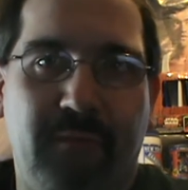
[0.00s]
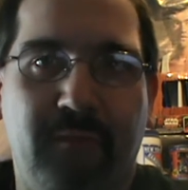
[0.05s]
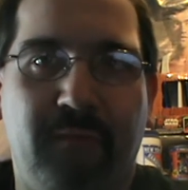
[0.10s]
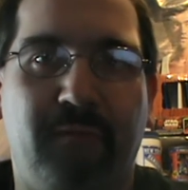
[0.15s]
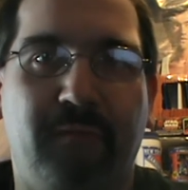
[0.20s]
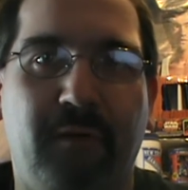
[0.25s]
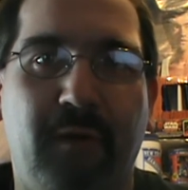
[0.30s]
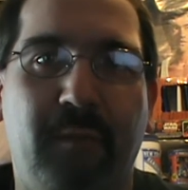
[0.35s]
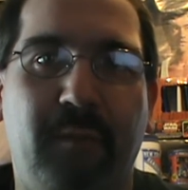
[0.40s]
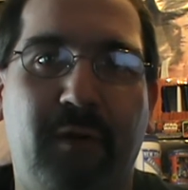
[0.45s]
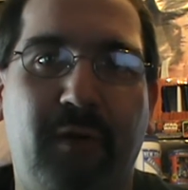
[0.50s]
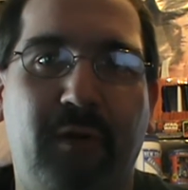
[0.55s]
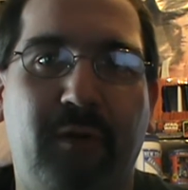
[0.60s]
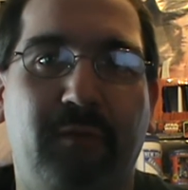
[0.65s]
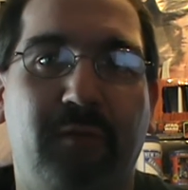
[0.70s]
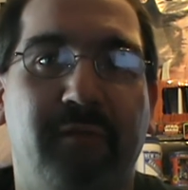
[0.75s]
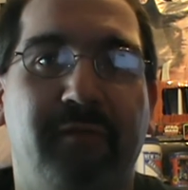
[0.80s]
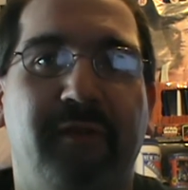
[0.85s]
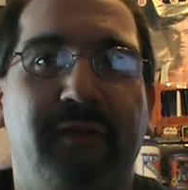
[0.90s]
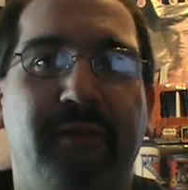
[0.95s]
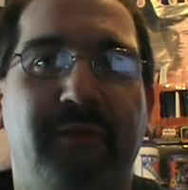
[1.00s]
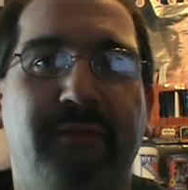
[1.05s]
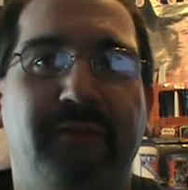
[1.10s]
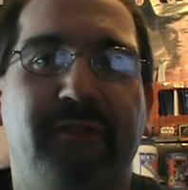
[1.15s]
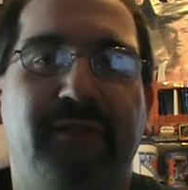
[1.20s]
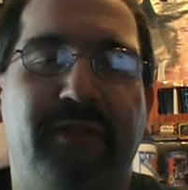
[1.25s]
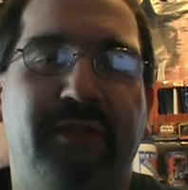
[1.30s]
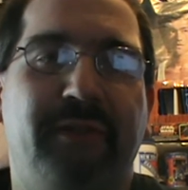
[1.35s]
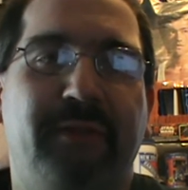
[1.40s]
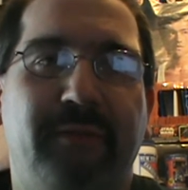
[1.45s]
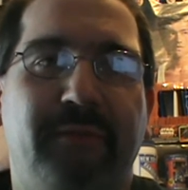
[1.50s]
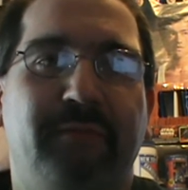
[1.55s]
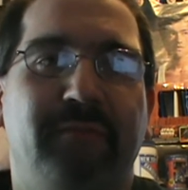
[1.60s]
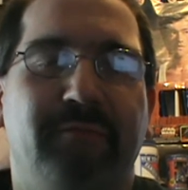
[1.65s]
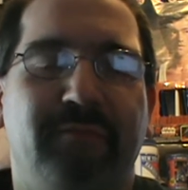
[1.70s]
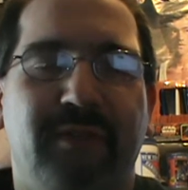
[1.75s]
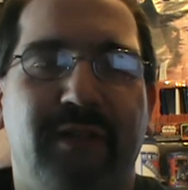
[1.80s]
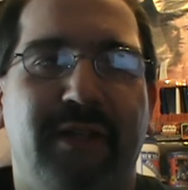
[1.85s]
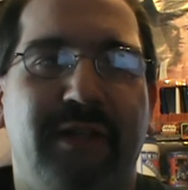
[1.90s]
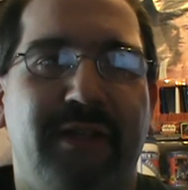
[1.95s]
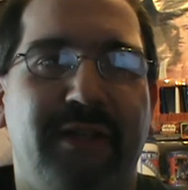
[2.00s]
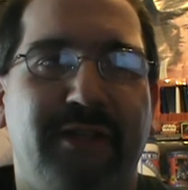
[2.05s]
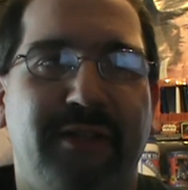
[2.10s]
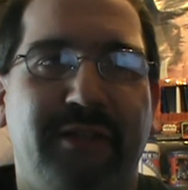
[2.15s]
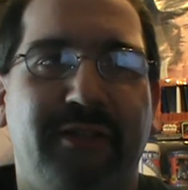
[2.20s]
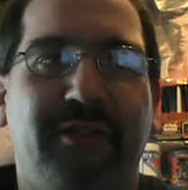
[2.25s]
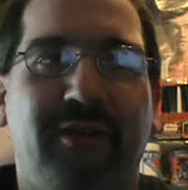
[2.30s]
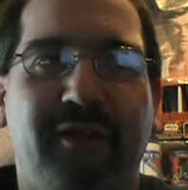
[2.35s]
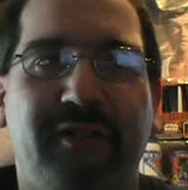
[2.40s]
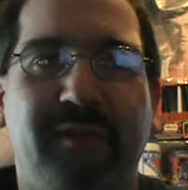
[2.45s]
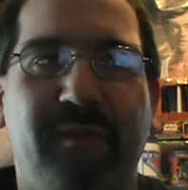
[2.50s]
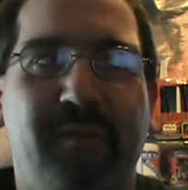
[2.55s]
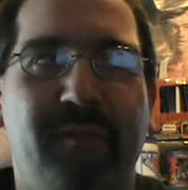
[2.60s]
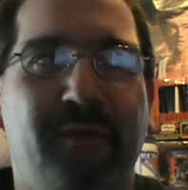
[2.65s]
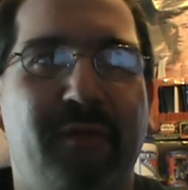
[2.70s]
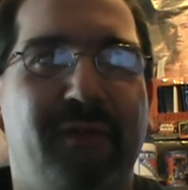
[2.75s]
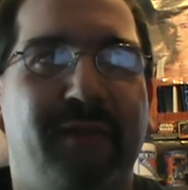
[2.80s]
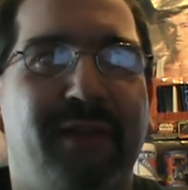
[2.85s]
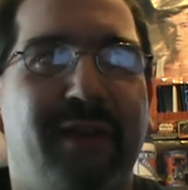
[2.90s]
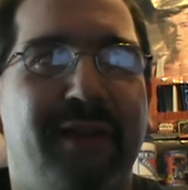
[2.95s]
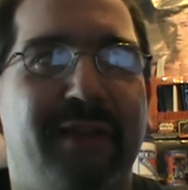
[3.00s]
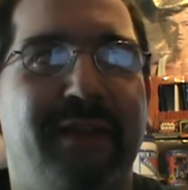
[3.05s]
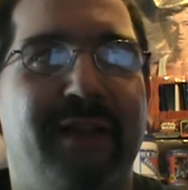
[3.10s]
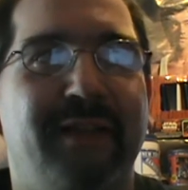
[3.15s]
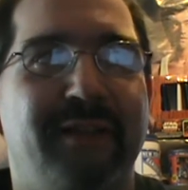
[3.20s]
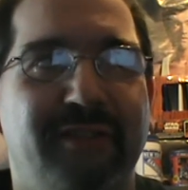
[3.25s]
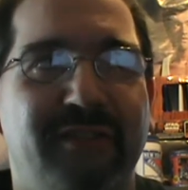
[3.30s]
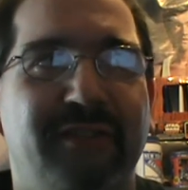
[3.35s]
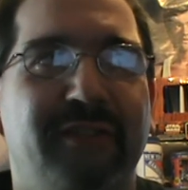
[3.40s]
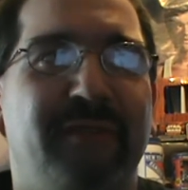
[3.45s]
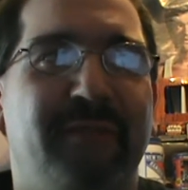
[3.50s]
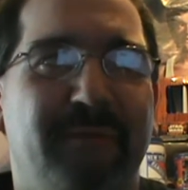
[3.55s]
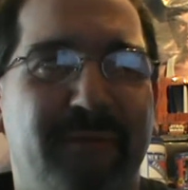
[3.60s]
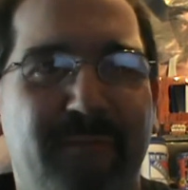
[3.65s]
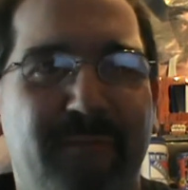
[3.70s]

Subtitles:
from her reviews, so she talks of a movie like this,